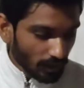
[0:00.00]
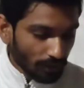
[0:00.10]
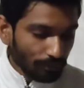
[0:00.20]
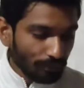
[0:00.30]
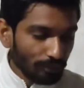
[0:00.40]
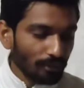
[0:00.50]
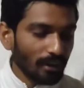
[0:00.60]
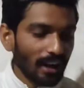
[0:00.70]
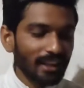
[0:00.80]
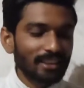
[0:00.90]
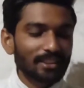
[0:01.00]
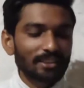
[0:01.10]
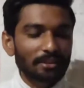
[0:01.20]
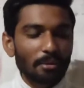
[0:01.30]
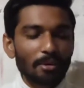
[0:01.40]
If I
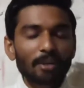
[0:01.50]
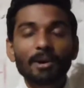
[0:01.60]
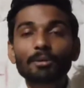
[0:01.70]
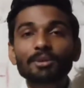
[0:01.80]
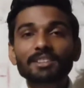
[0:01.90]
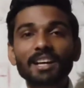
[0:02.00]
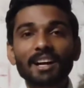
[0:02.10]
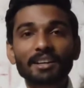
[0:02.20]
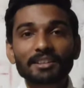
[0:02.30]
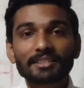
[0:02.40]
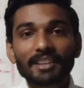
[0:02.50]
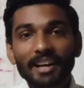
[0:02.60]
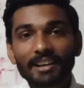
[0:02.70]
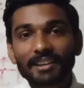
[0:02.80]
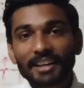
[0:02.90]
talk about the
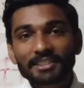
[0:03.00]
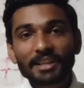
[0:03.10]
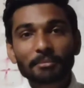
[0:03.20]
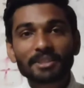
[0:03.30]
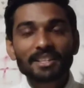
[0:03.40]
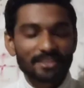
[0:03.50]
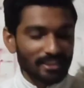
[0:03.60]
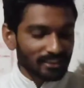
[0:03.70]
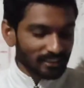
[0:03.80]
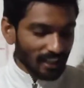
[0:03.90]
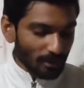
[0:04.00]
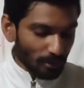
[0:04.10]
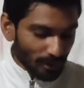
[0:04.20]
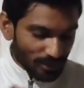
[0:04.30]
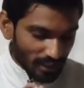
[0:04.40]
examination, the
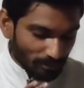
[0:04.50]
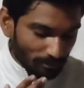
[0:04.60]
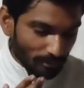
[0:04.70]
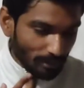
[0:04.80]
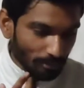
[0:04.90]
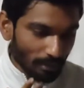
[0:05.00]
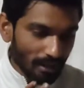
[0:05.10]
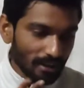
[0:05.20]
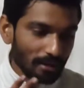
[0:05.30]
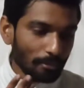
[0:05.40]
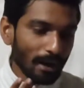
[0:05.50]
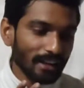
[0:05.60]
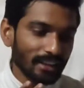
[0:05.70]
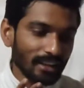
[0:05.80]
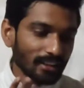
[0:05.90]
question paper
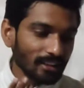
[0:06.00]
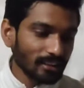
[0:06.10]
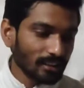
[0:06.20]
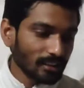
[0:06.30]
pattern,